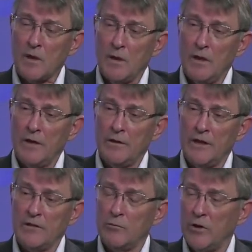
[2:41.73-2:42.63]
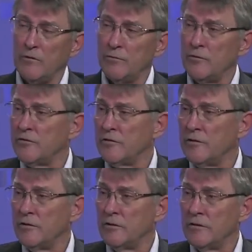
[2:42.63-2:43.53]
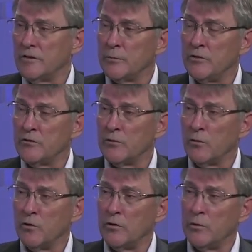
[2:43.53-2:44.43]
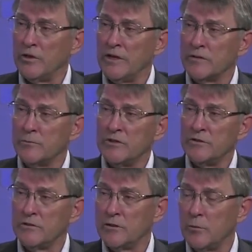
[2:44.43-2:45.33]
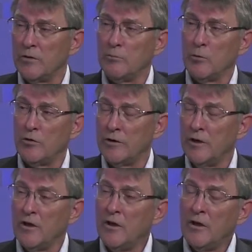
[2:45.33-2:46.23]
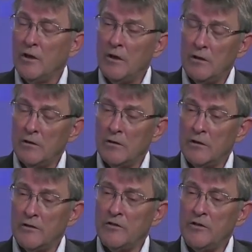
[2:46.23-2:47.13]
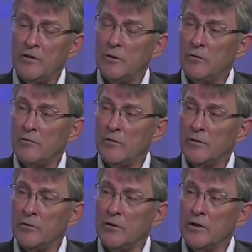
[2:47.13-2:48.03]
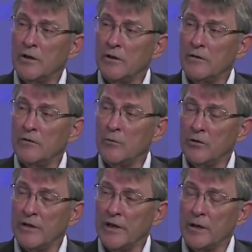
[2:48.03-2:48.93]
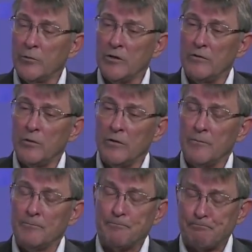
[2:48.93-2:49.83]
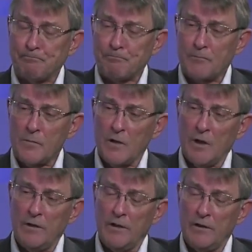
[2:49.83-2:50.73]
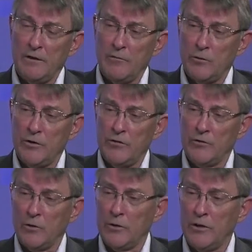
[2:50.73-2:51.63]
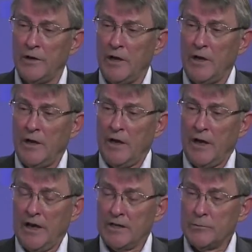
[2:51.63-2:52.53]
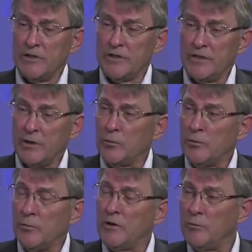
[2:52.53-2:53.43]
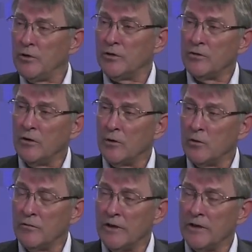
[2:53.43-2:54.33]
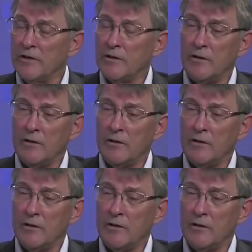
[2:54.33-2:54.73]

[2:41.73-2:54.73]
And that's my first experience with Roy when he asked me to come on board as CEO of Nordic and build that company with him. And then 4 years ago, he asked me to help him build Oncoinvent.